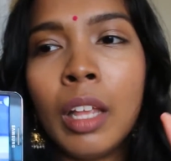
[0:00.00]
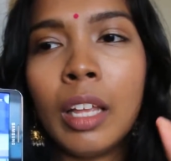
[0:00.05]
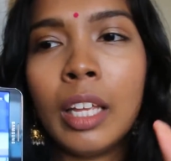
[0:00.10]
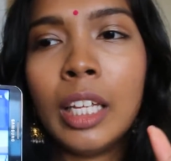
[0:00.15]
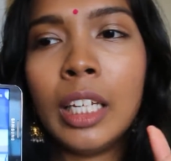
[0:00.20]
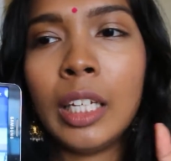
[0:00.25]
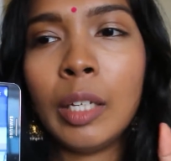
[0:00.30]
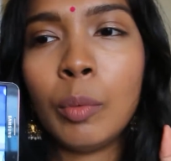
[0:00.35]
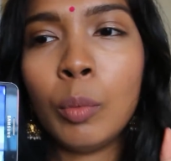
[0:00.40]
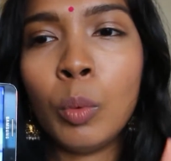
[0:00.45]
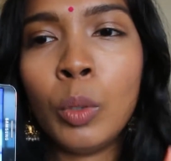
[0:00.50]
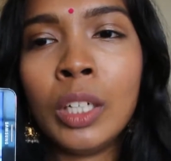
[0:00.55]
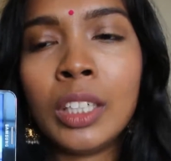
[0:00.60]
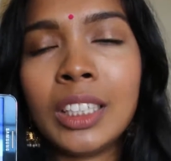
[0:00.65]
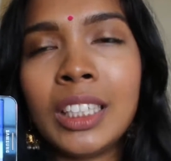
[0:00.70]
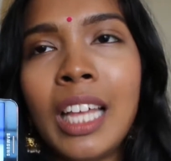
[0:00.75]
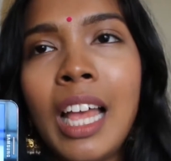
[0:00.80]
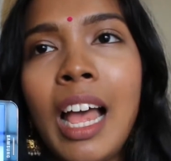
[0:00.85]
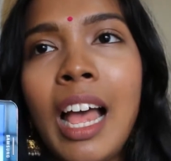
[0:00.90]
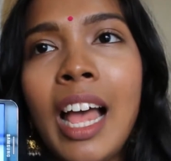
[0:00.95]
He works
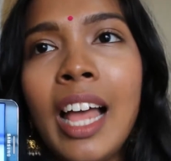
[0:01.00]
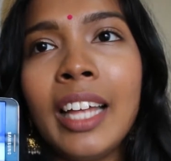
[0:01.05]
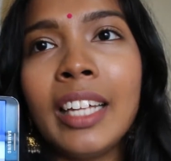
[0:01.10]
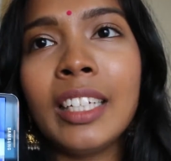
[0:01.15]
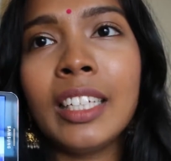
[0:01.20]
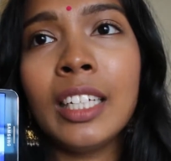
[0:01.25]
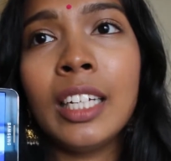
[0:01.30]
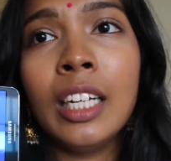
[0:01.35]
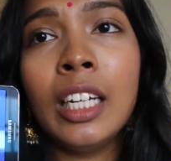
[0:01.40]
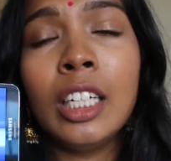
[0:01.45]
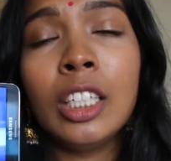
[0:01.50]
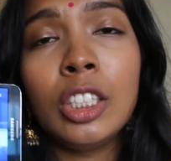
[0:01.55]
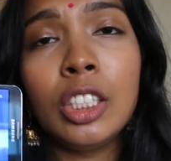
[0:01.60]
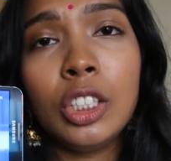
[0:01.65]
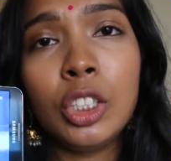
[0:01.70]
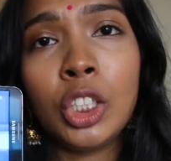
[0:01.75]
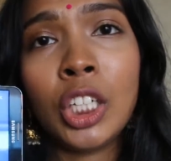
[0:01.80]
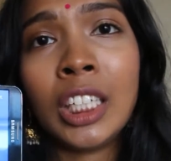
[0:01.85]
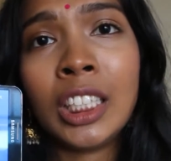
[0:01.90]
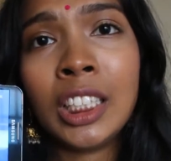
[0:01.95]
hard
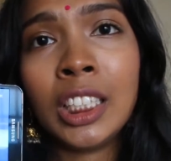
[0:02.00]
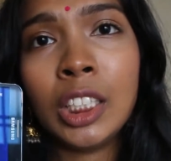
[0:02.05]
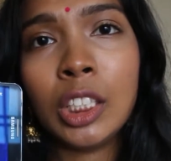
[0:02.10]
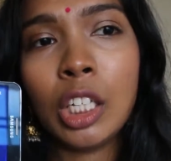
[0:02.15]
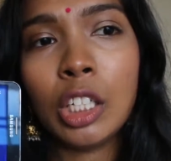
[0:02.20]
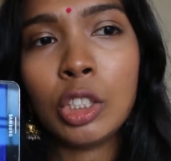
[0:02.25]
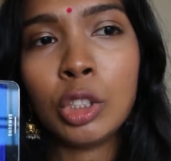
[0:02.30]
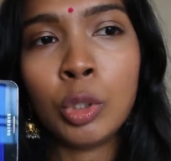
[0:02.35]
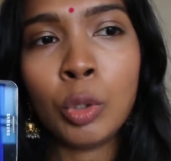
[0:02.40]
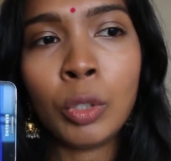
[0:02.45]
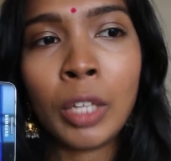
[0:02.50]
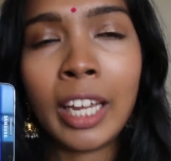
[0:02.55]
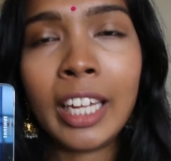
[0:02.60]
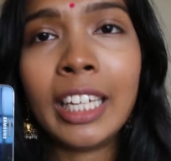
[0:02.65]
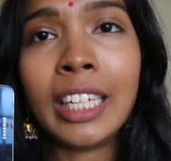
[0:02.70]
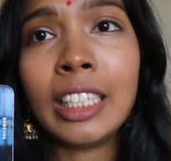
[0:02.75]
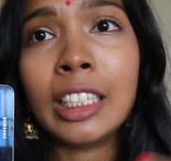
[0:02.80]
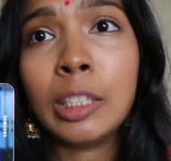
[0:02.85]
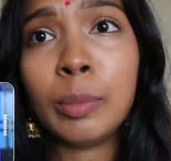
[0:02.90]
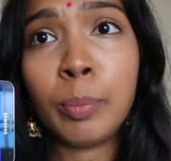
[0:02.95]
just so that he
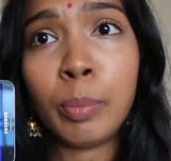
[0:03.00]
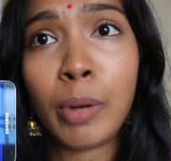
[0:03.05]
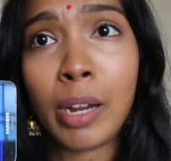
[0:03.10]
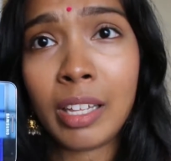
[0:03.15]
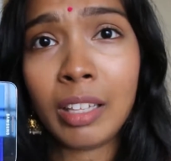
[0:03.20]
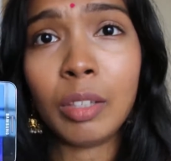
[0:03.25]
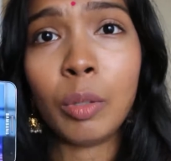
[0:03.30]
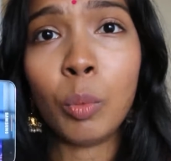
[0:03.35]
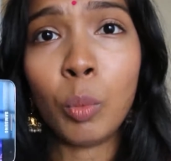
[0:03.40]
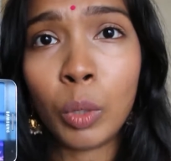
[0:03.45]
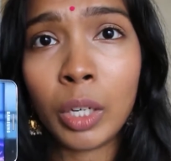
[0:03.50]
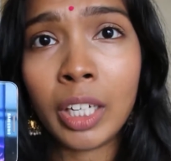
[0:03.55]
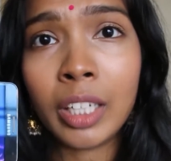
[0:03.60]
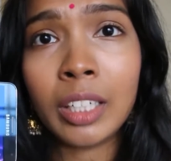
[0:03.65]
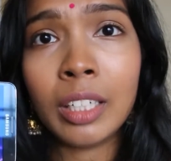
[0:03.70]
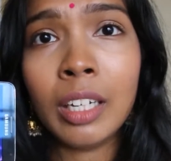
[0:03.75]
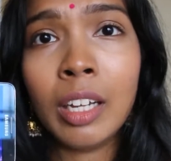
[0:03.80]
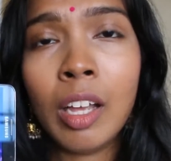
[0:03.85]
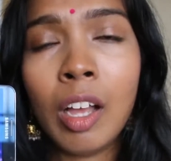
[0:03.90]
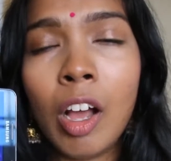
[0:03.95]
can spread the word
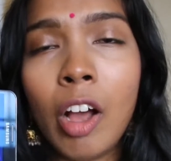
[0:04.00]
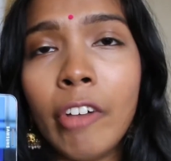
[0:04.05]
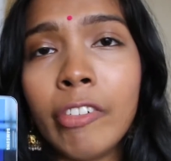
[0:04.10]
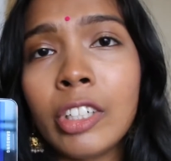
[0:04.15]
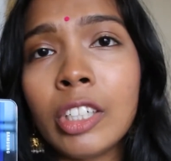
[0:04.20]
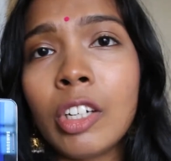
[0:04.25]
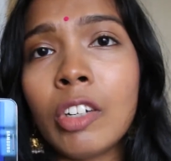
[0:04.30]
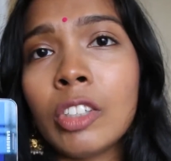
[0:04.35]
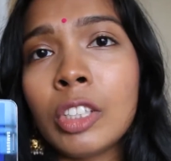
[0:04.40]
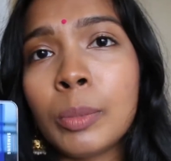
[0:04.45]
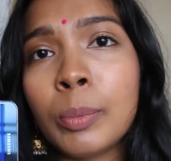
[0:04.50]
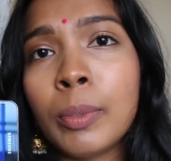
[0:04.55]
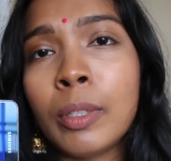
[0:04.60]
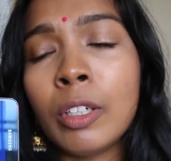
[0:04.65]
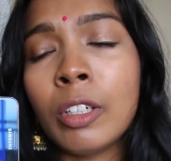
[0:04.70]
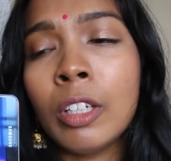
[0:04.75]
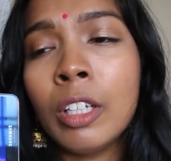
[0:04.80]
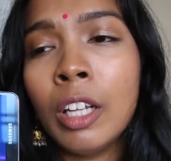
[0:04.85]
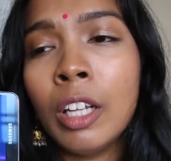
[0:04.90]
of the gospel